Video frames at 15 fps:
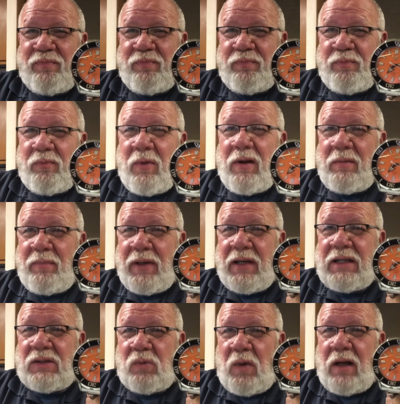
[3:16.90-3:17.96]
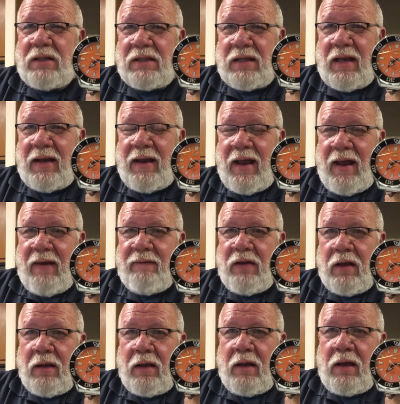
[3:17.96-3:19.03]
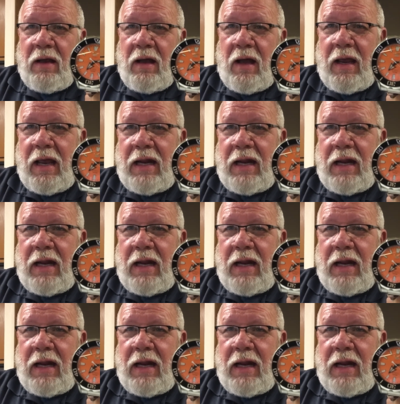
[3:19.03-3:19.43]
one of the biggest watches I have. I